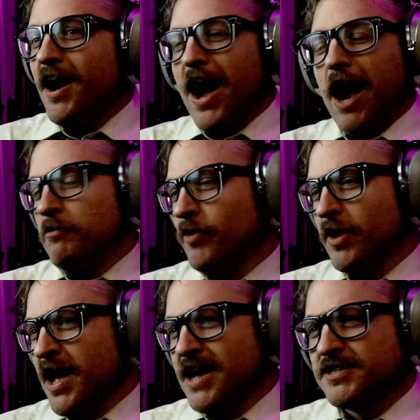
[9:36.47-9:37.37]
I would
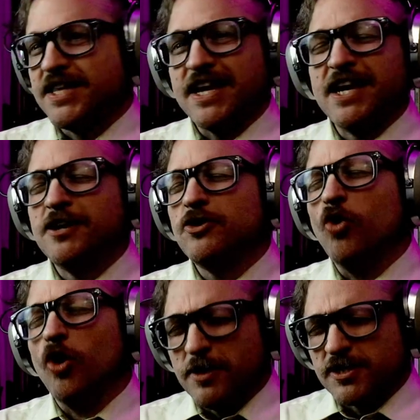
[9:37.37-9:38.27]
realize the
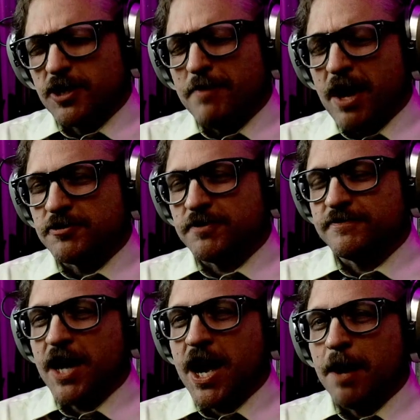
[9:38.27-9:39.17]
enormous amounts of
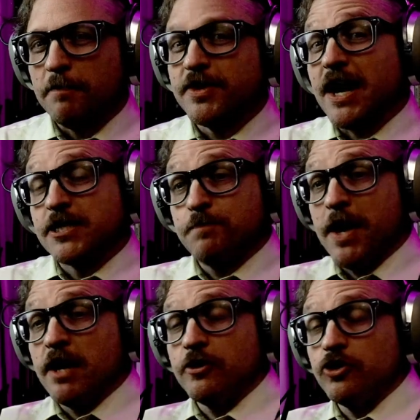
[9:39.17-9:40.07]
time that I
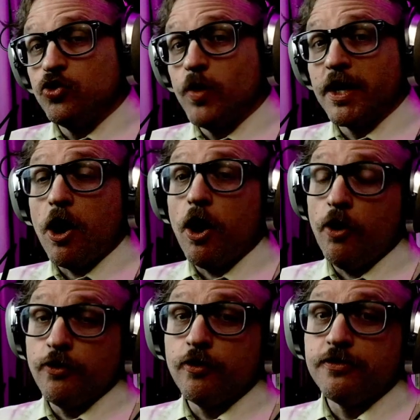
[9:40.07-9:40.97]
spend doing
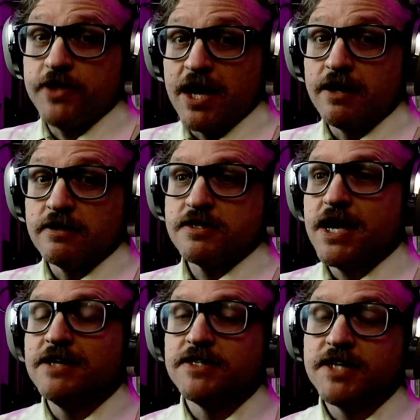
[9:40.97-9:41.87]
other things
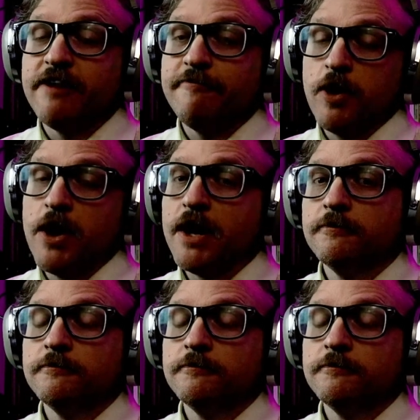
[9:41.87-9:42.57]
instead of praying.